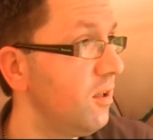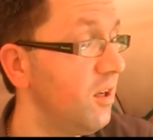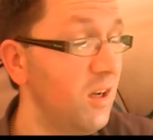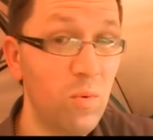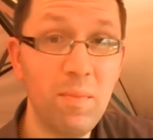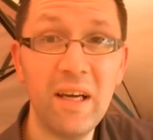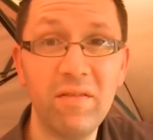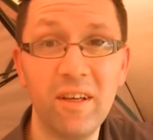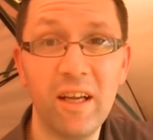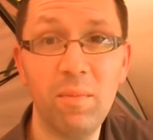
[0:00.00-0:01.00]
We may
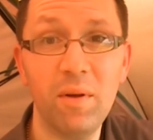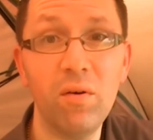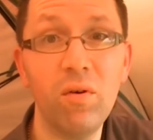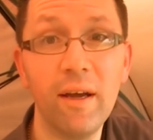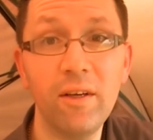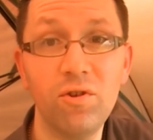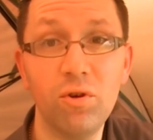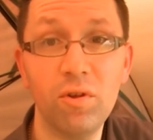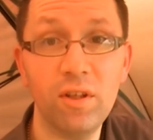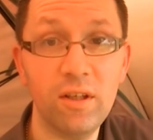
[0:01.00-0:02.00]
even get a bit of rain
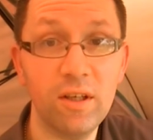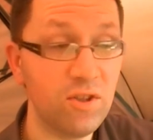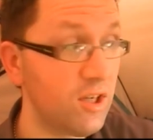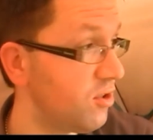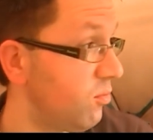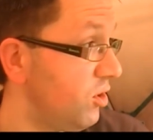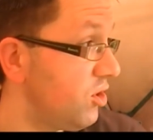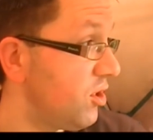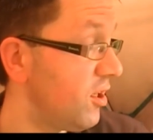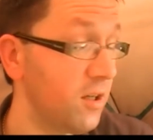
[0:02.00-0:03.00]
during the session,
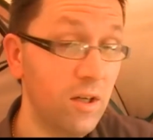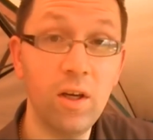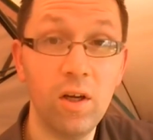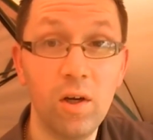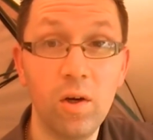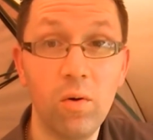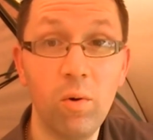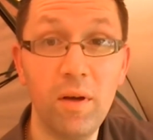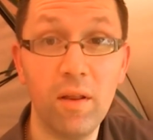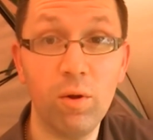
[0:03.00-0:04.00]
which will
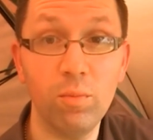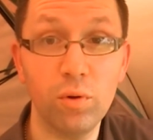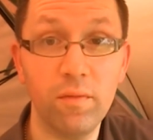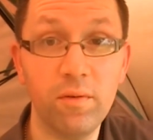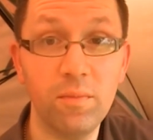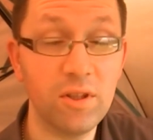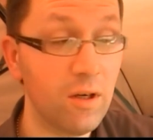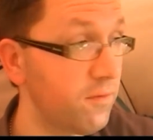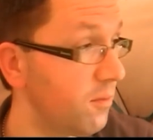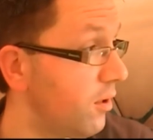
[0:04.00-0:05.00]
be a thumbs up for
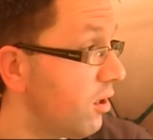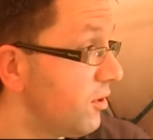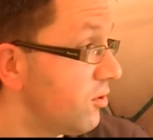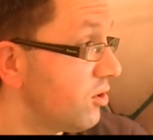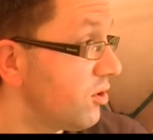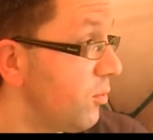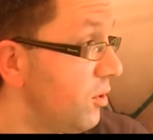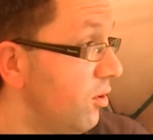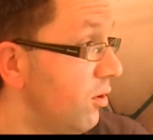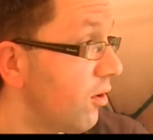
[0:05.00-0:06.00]
myself and Mark, because we
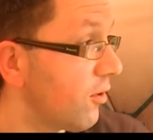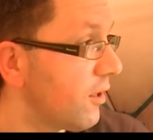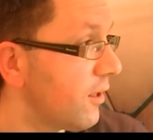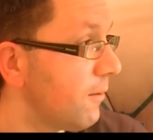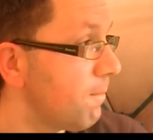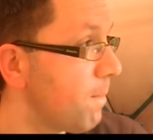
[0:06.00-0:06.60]
do like a